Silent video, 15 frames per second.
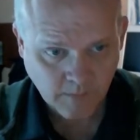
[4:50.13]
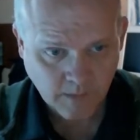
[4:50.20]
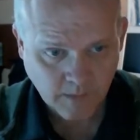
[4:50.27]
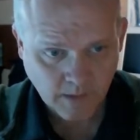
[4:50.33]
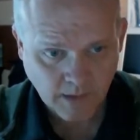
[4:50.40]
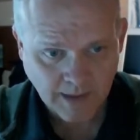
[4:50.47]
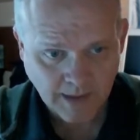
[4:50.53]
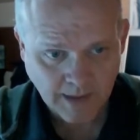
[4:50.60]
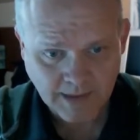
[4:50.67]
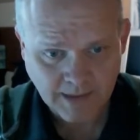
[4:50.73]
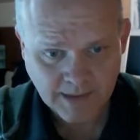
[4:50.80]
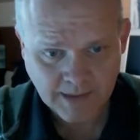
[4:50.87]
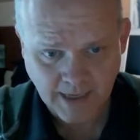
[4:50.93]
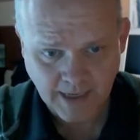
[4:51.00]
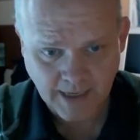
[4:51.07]
and in this
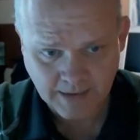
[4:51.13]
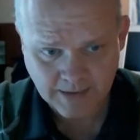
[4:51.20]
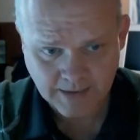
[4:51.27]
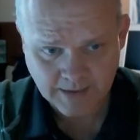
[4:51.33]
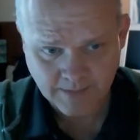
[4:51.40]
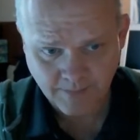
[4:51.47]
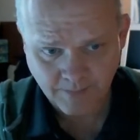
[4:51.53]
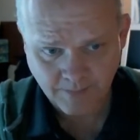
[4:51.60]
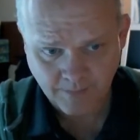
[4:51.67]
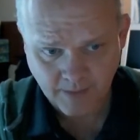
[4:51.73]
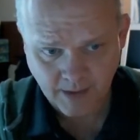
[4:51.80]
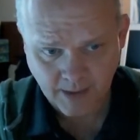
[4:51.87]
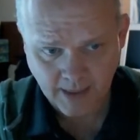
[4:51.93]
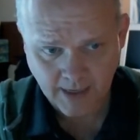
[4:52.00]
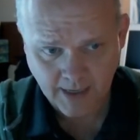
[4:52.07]
case
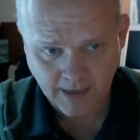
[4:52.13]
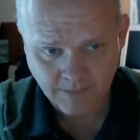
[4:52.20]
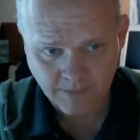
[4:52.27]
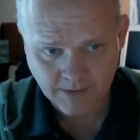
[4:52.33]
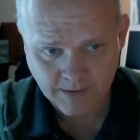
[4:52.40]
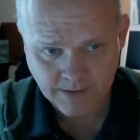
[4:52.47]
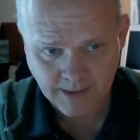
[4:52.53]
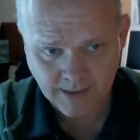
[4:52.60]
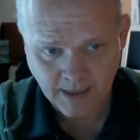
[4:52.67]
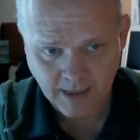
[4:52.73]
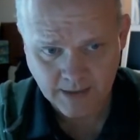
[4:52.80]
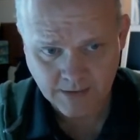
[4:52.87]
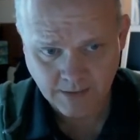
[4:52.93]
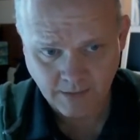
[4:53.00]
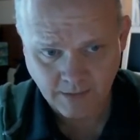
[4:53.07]
I have this
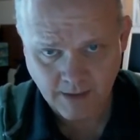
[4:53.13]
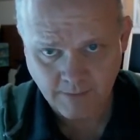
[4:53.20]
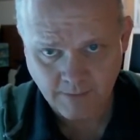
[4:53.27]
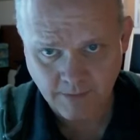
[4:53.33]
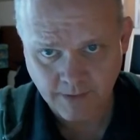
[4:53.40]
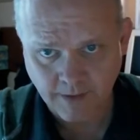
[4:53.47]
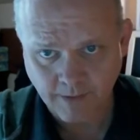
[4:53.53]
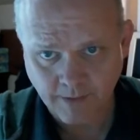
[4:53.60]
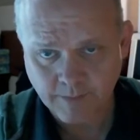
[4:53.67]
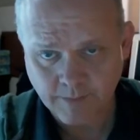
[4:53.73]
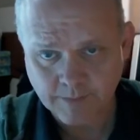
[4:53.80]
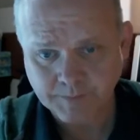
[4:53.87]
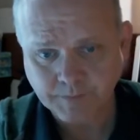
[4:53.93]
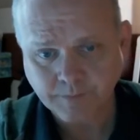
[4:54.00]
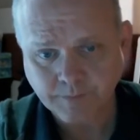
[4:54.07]
Sennheiser lavalier,
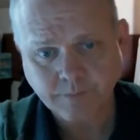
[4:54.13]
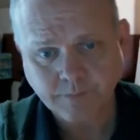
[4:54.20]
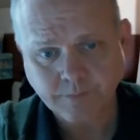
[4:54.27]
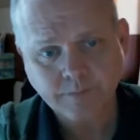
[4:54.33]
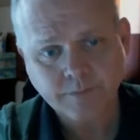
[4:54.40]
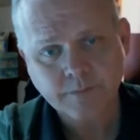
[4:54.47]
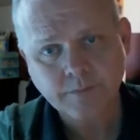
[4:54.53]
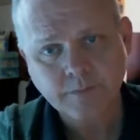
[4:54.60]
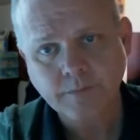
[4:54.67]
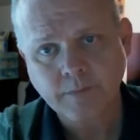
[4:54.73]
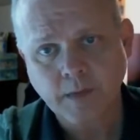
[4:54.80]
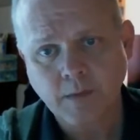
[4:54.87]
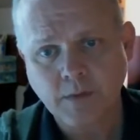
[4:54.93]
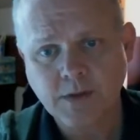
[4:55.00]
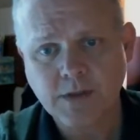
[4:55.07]

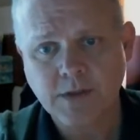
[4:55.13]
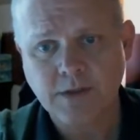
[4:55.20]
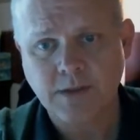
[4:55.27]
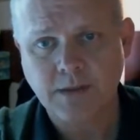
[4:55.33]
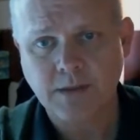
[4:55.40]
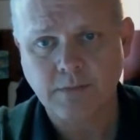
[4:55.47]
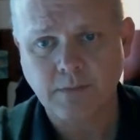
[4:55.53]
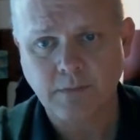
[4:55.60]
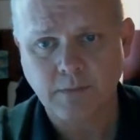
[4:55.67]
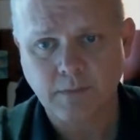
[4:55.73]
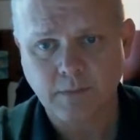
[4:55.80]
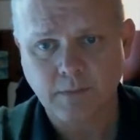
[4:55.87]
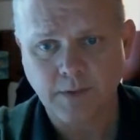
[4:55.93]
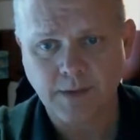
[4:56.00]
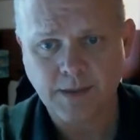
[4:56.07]
which is
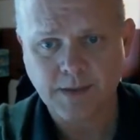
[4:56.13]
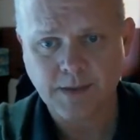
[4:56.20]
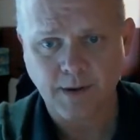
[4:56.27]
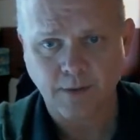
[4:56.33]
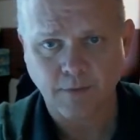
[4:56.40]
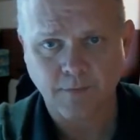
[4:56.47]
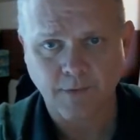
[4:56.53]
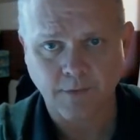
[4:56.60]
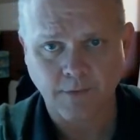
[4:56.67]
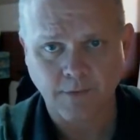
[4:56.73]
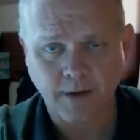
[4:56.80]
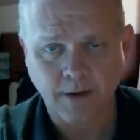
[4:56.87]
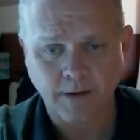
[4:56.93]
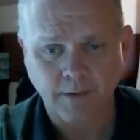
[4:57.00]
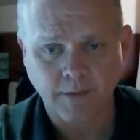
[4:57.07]
this microphone
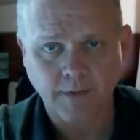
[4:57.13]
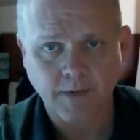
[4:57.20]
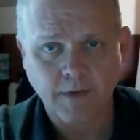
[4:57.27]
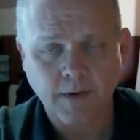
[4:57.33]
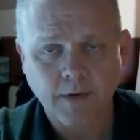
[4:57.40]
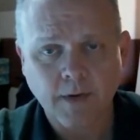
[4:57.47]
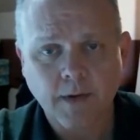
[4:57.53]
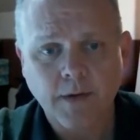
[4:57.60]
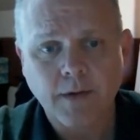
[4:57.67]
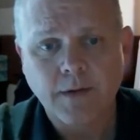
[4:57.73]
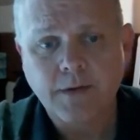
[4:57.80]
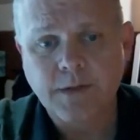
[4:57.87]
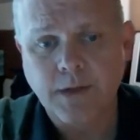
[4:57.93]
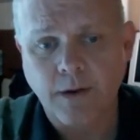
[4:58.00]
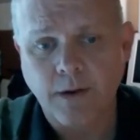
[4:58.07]
right here.
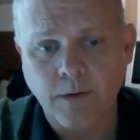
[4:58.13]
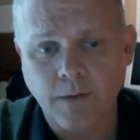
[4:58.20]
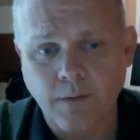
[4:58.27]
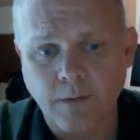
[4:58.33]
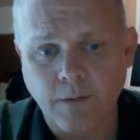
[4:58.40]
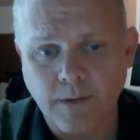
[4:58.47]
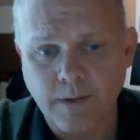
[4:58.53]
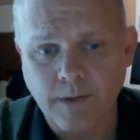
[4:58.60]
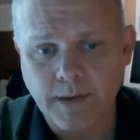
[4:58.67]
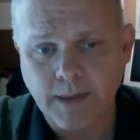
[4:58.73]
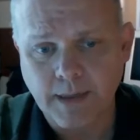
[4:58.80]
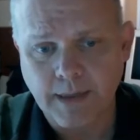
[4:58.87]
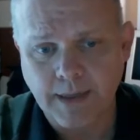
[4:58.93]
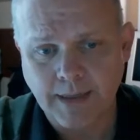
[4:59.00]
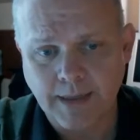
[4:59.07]
So
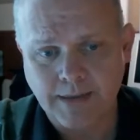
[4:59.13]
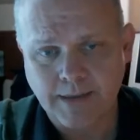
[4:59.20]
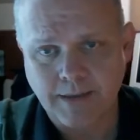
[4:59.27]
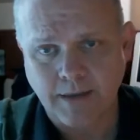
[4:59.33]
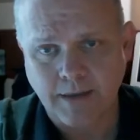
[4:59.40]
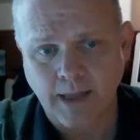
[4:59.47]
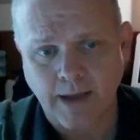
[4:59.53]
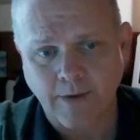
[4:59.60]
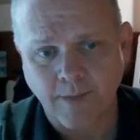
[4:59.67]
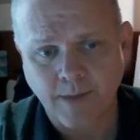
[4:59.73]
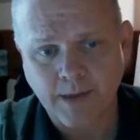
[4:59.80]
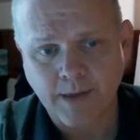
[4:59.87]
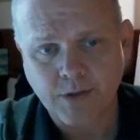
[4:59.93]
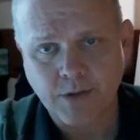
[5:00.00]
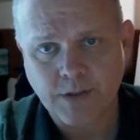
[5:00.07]
it's allowing
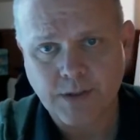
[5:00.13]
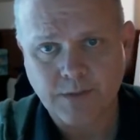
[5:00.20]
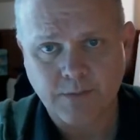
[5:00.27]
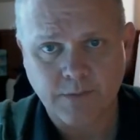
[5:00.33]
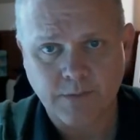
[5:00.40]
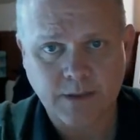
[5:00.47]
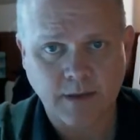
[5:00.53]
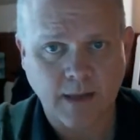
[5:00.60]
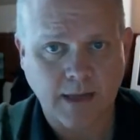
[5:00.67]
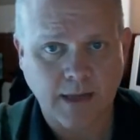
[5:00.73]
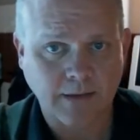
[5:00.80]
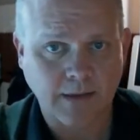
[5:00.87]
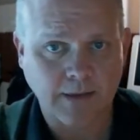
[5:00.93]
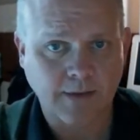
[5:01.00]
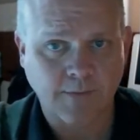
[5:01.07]
me to
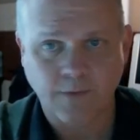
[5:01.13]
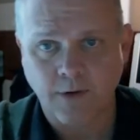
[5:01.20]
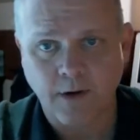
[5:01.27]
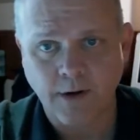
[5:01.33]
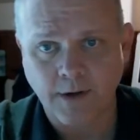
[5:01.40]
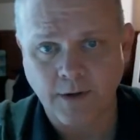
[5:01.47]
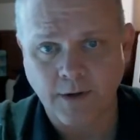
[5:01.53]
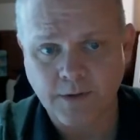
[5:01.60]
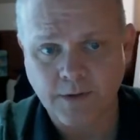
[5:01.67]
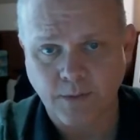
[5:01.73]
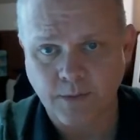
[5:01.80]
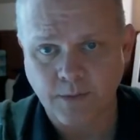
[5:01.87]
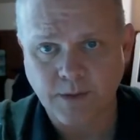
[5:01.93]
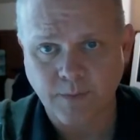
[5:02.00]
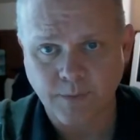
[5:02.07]
select a different audio
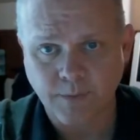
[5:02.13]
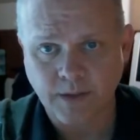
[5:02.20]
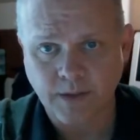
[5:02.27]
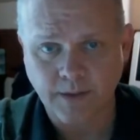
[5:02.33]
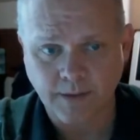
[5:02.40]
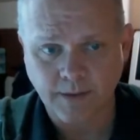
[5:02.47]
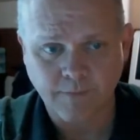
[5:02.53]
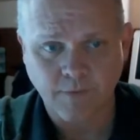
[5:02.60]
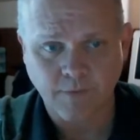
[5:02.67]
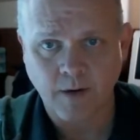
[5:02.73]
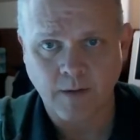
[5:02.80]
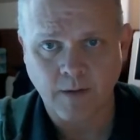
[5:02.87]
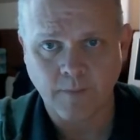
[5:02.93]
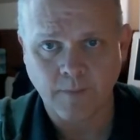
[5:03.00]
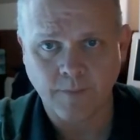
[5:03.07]
source completely
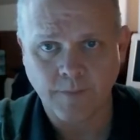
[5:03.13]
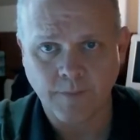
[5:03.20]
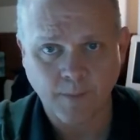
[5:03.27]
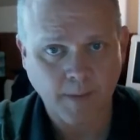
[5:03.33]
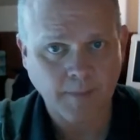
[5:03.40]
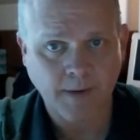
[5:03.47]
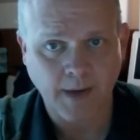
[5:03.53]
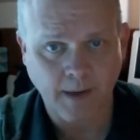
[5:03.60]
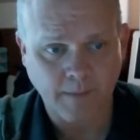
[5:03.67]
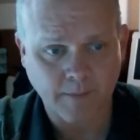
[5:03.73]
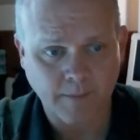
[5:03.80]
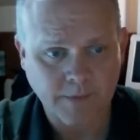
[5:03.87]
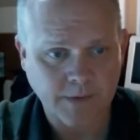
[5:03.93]
from the webcam. So